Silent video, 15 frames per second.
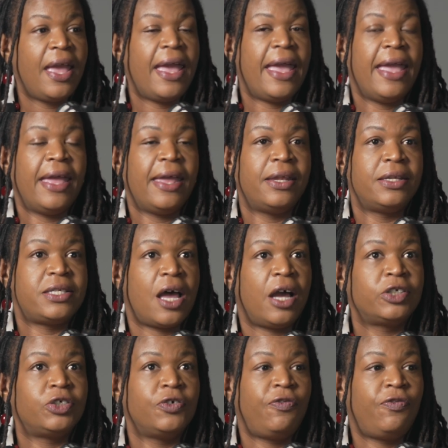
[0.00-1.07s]
And
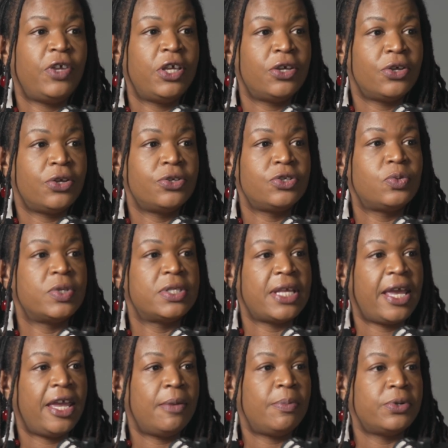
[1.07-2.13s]
Dr. Fields was
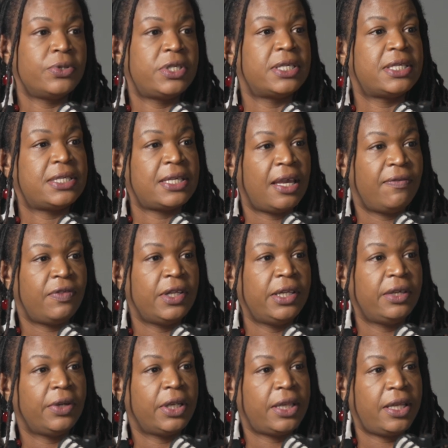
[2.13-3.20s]
able to save the
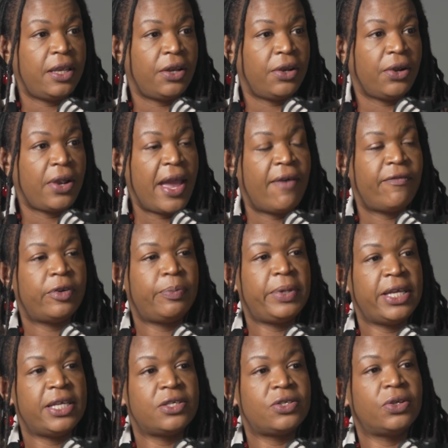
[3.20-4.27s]
Lyric Theater, have it
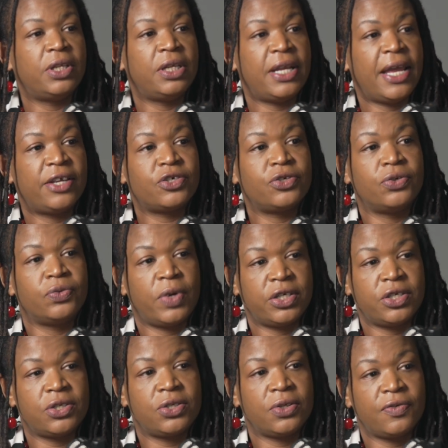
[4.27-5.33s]
placed on the National
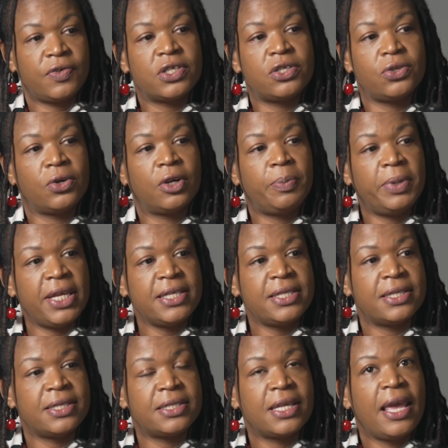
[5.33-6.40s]
Register of Historic
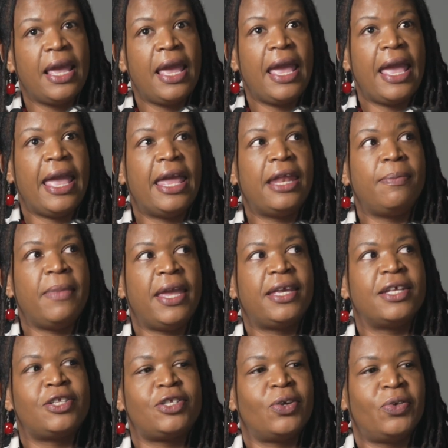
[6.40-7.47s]
Places, and make
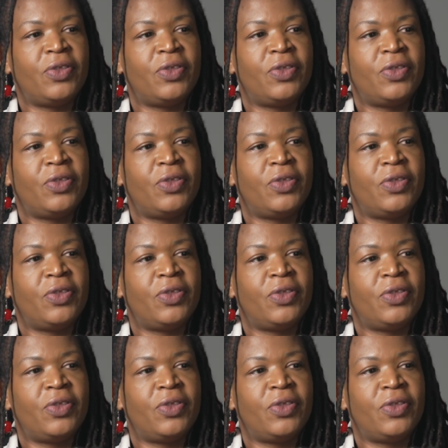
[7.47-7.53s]
it so